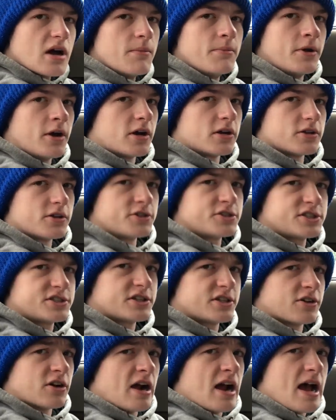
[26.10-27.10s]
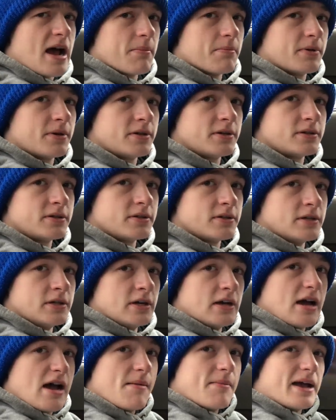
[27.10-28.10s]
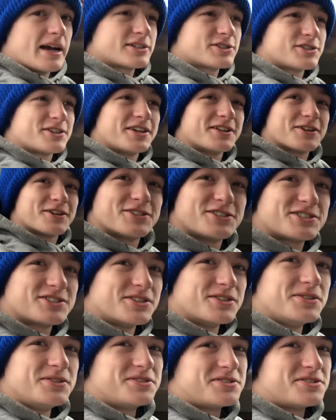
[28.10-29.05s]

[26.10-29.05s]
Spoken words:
I'm not allergic to crap. I'm actually allergic to losers.